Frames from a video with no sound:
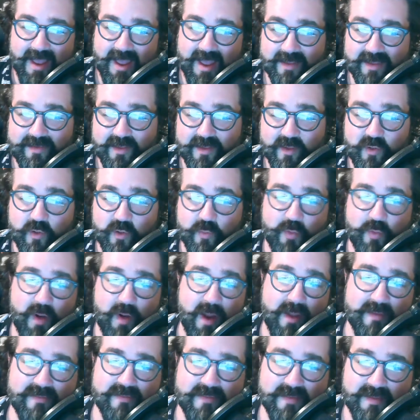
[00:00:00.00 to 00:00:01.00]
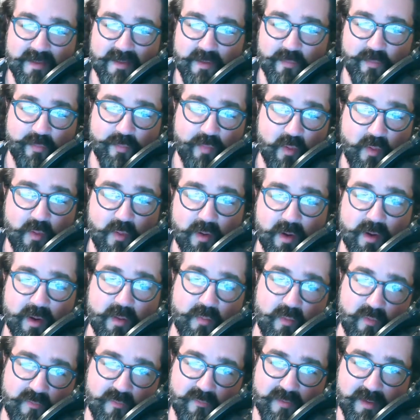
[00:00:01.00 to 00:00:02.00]
it's a surprisingly boring
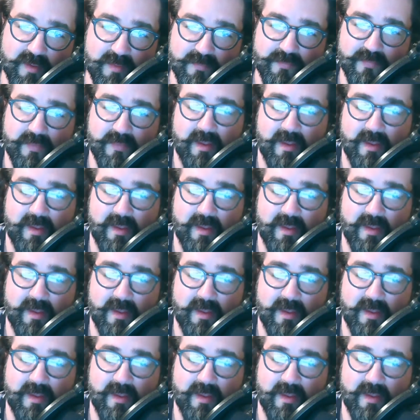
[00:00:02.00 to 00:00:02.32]
movie.